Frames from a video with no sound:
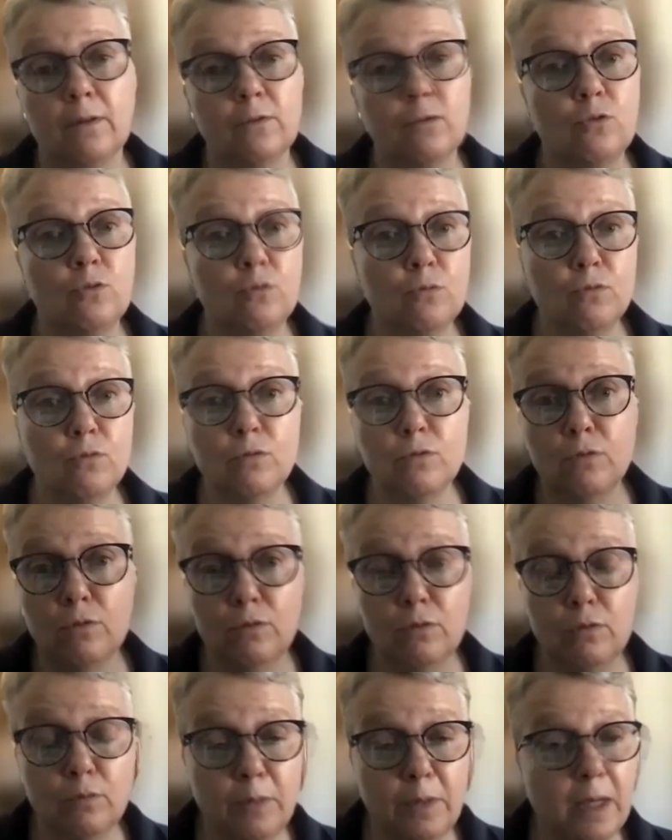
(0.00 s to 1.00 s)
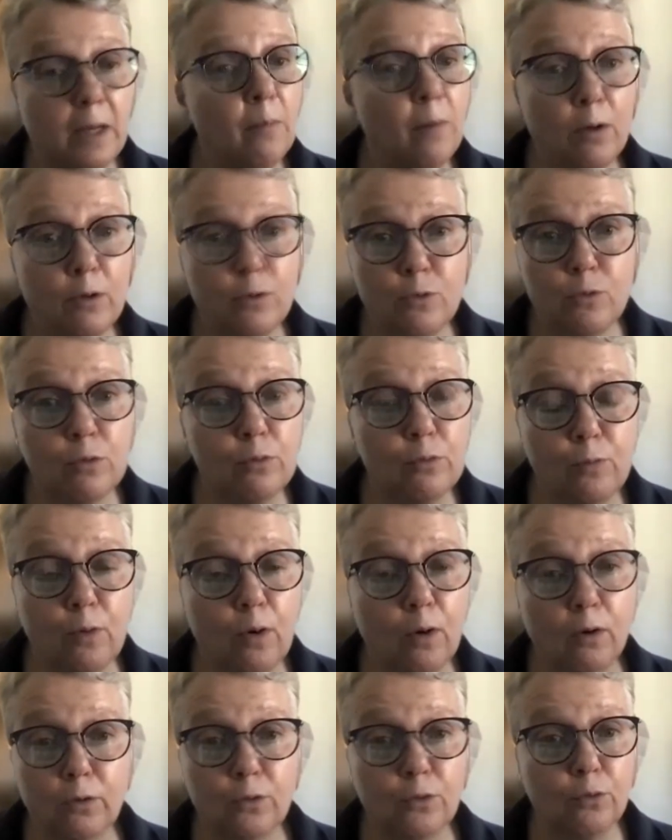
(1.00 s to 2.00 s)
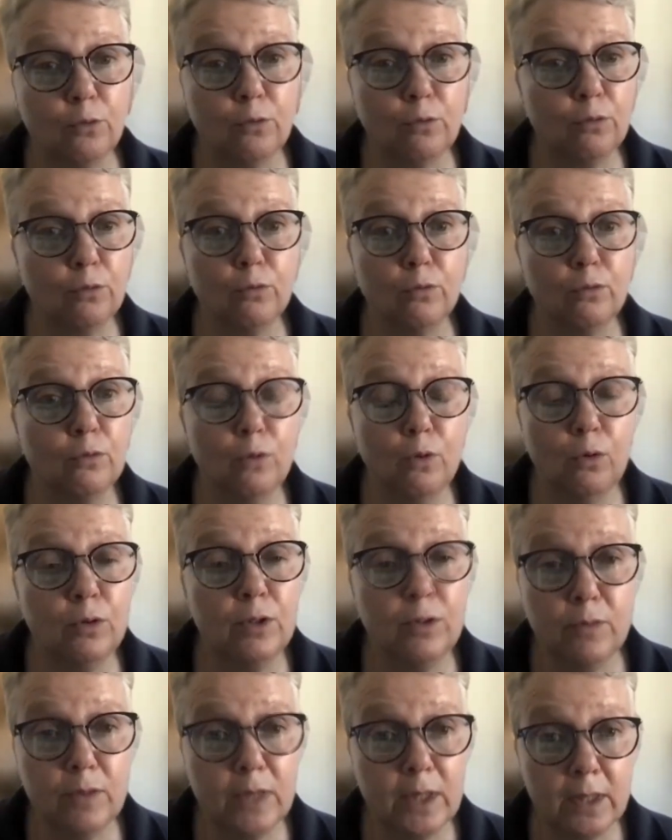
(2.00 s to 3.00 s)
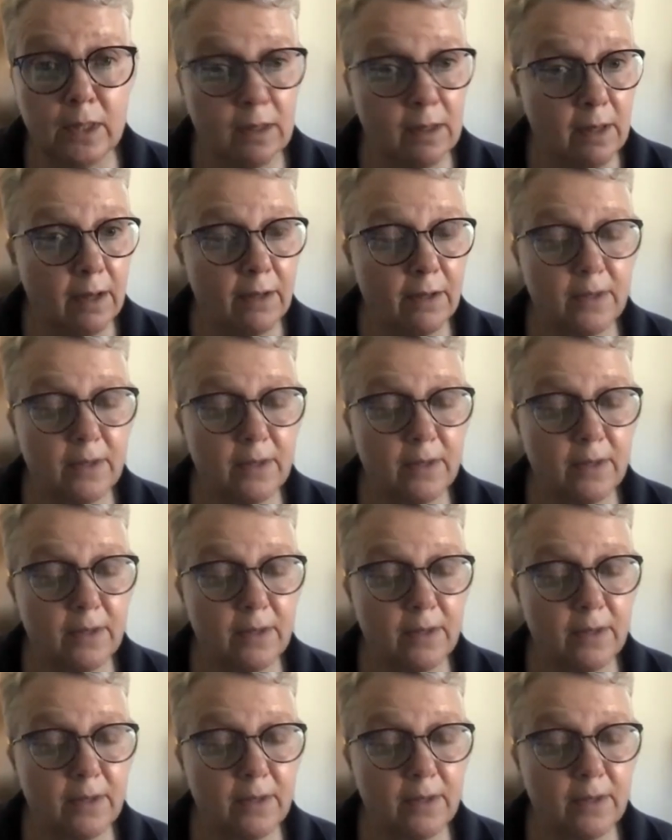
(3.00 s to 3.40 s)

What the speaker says: to be able to afford a living.